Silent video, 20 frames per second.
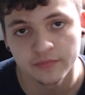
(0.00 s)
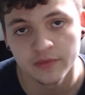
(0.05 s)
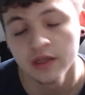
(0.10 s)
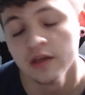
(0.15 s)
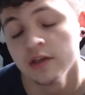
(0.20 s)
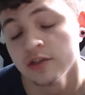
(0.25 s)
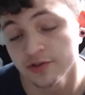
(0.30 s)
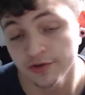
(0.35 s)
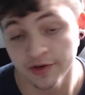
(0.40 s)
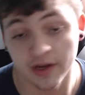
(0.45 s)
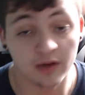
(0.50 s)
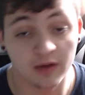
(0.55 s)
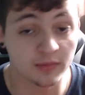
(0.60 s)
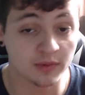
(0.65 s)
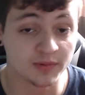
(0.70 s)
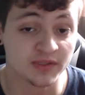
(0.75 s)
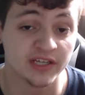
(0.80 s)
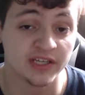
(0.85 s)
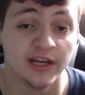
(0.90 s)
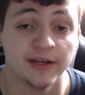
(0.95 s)
So now I'm
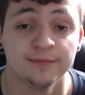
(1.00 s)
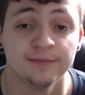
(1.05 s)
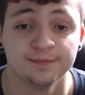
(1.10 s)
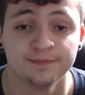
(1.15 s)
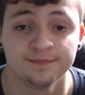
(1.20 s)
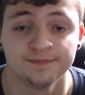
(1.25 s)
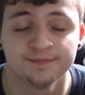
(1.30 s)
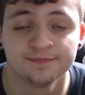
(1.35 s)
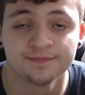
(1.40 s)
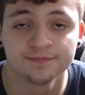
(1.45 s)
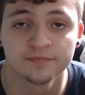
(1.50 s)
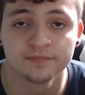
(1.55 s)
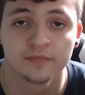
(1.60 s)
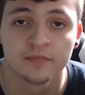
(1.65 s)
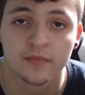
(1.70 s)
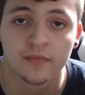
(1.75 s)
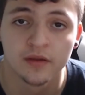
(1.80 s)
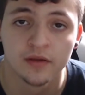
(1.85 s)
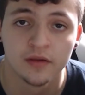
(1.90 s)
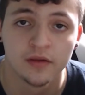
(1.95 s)
upset.
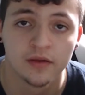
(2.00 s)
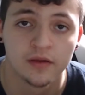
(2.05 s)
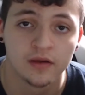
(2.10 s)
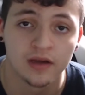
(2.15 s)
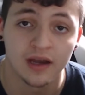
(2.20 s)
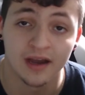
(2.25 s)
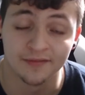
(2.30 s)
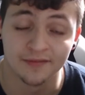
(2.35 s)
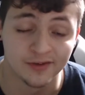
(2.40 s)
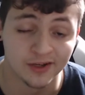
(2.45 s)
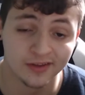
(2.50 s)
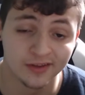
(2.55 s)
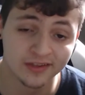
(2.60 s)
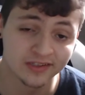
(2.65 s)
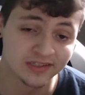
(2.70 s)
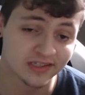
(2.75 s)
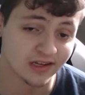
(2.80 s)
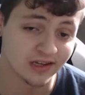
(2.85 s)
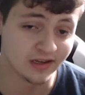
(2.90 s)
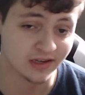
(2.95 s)
I've done
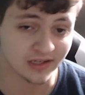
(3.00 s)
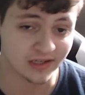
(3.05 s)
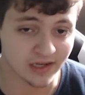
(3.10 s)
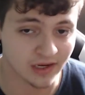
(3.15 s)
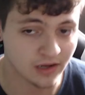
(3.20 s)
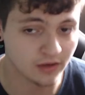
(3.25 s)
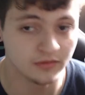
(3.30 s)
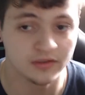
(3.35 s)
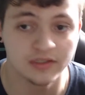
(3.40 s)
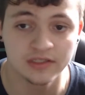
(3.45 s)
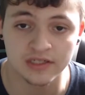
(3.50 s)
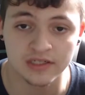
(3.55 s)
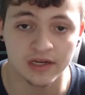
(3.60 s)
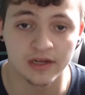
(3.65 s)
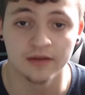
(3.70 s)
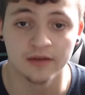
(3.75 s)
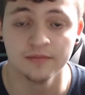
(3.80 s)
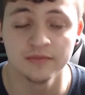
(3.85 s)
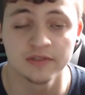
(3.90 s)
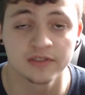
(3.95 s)
this countless
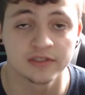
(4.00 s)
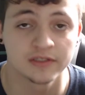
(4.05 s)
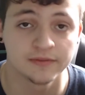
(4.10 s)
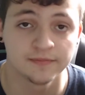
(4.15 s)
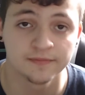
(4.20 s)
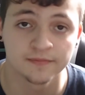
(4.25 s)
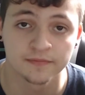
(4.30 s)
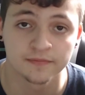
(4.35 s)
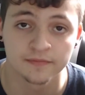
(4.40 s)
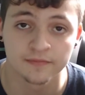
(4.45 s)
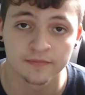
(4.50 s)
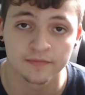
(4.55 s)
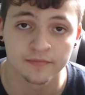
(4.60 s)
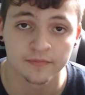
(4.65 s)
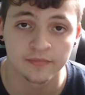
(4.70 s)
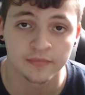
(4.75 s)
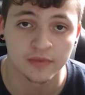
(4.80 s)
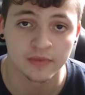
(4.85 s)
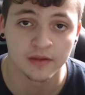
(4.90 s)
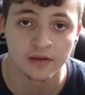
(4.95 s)
times.
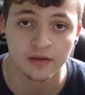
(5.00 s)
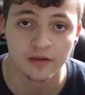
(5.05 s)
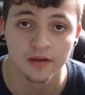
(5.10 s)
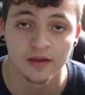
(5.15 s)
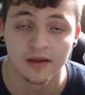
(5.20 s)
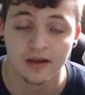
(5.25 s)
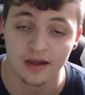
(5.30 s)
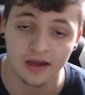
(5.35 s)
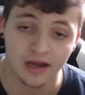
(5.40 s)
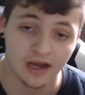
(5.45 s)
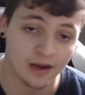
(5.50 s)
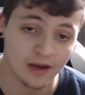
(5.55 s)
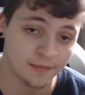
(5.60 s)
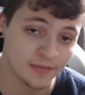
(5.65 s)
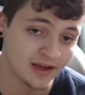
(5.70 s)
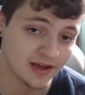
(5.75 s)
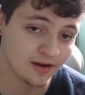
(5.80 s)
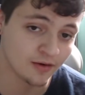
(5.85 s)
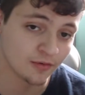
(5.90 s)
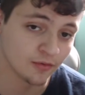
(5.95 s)
I'm
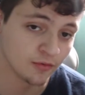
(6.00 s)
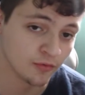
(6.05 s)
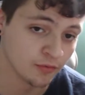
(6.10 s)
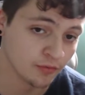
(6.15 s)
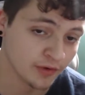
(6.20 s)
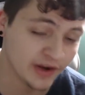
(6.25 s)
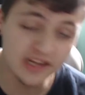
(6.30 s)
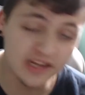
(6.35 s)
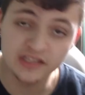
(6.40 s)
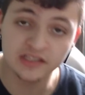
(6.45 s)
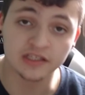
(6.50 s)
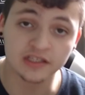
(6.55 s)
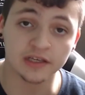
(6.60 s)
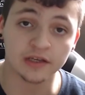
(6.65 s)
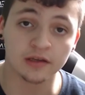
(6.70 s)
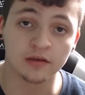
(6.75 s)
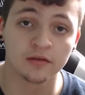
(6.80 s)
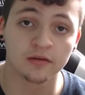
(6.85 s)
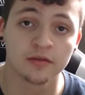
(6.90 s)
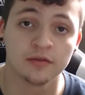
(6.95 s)
not
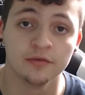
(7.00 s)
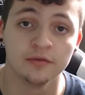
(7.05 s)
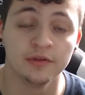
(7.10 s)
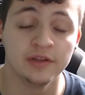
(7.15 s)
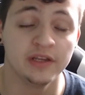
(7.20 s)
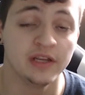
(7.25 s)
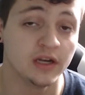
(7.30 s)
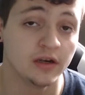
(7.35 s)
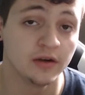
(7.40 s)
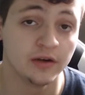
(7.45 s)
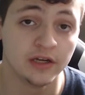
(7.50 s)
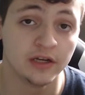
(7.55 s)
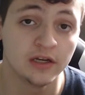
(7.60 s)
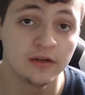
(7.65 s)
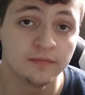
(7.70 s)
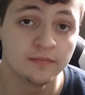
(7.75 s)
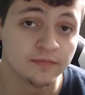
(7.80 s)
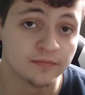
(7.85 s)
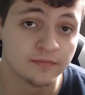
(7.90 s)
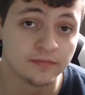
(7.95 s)
racing through the
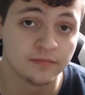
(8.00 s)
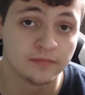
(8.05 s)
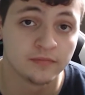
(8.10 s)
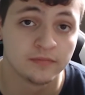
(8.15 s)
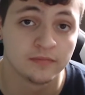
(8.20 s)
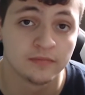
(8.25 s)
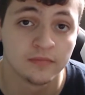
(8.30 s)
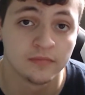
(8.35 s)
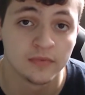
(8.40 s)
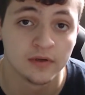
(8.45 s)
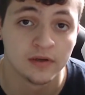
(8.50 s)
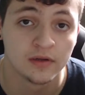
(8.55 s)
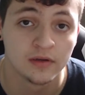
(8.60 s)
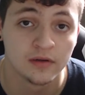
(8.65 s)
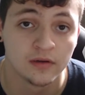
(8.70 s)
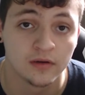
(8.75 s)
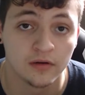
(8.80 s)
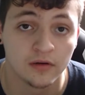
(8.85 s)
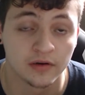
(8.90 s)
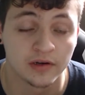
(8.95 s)
area.
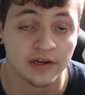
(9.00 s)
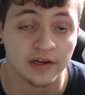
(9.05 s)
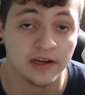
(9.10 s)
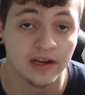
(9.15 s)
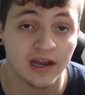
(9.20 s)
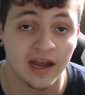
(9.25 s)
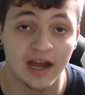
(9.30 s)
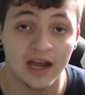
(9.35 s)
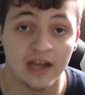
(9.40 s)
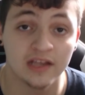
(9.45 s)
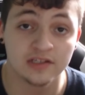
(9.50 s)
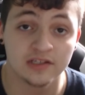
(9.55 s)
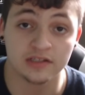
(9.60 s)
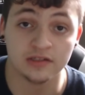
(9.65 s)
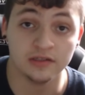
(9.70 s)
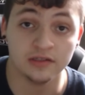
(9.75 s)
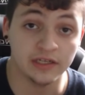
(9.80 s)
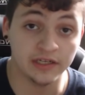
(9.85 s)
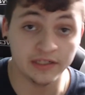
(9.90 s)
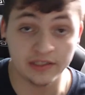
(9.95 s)
Okay, I just
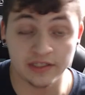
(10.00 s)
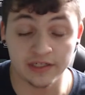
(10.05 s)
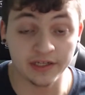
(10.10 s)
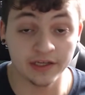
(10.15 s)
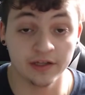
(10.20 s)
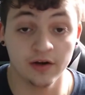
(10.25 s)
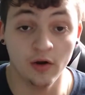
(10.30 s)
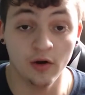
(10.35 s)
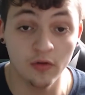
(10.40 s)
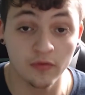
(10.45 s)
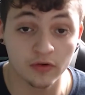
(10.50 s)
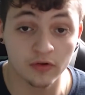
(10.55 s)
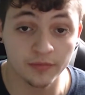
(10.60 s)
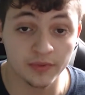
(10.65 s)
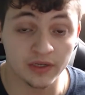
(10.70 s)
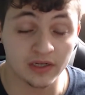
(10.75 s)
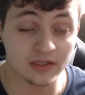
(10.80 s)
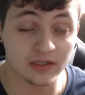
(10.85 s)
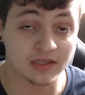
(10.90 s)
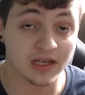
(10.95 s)
need to get over
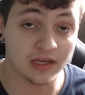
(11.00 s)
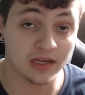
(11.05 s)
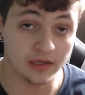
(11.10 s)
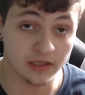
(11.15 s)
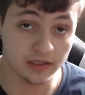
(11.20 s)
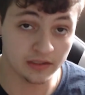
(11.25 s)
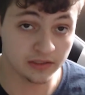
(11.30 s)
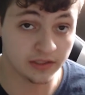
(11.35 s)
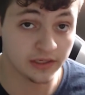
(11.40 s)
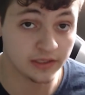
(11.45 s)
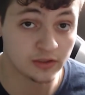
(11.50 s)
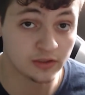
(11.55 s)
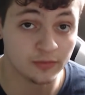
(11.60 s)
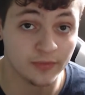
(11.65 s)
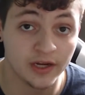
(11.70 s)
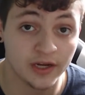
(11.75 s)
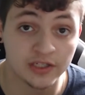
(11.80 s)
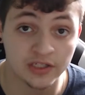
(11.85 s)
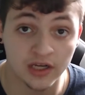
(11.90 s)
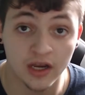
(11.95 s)
because I need to get to
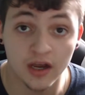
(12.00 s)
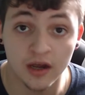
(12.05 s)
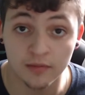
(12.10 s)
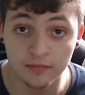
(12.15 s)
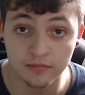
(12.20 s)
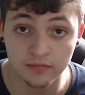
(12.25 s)
my job.